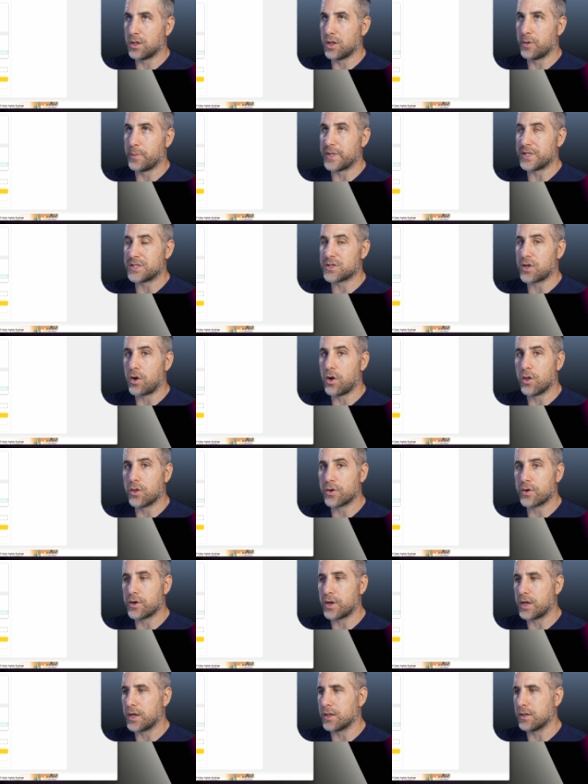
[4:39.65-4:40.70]
little bit
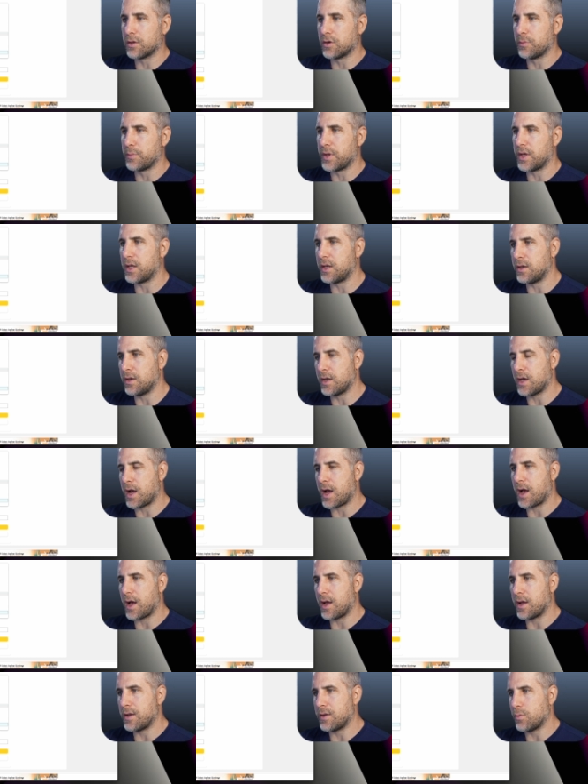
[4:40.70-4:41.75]
taller and a little bit
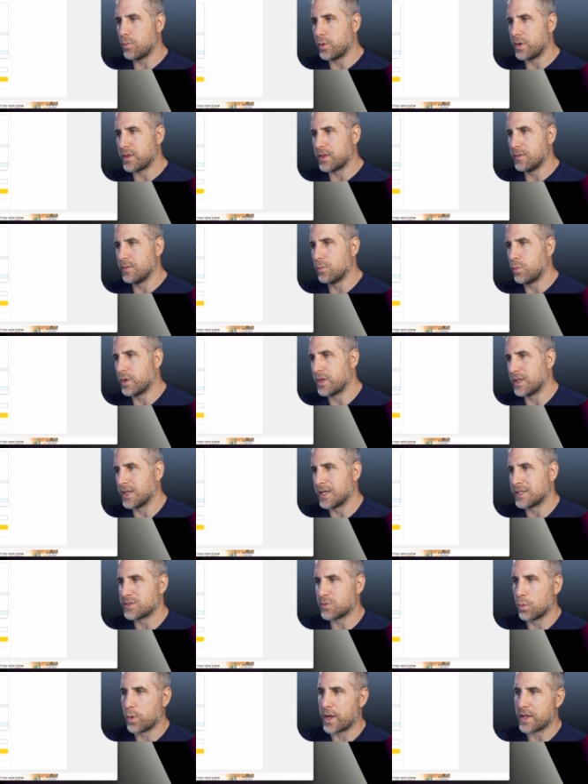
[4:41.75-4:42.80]
uh, with with
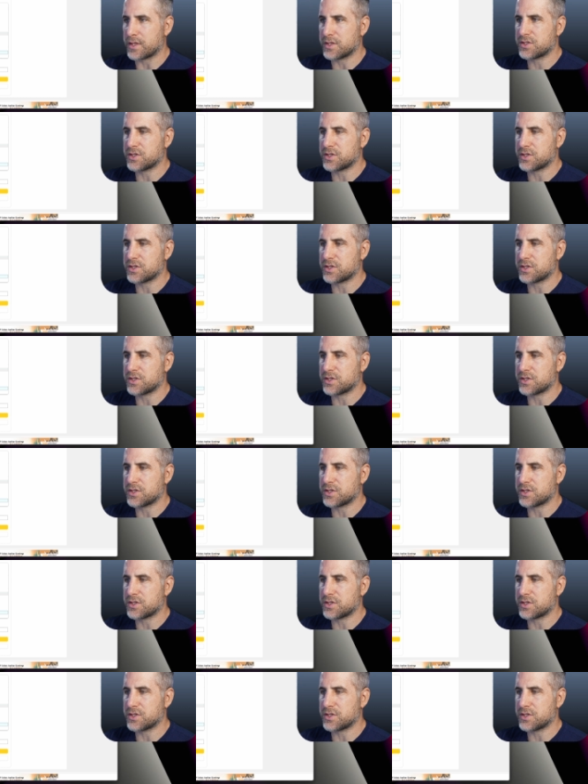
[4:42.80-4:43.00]
less width.